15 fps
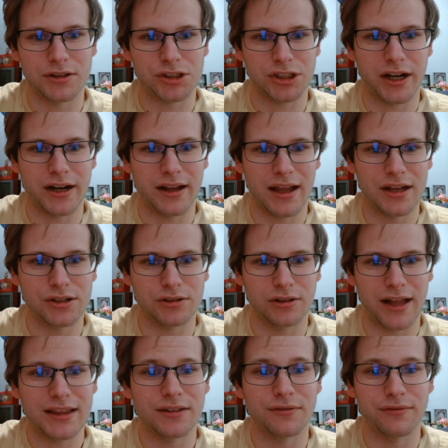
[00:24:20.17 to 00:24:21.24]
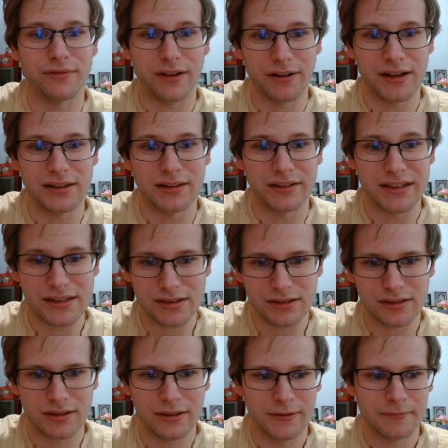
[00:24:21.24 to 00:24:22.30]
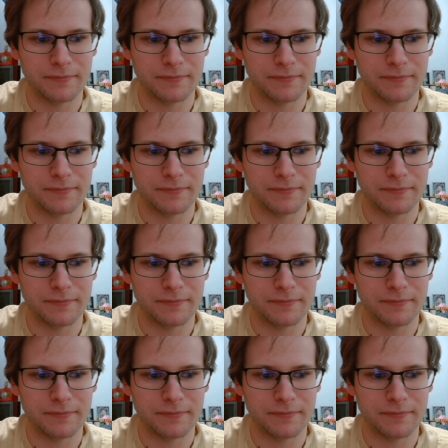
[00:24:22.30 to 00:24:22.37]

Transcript: Shining Angel at the very least.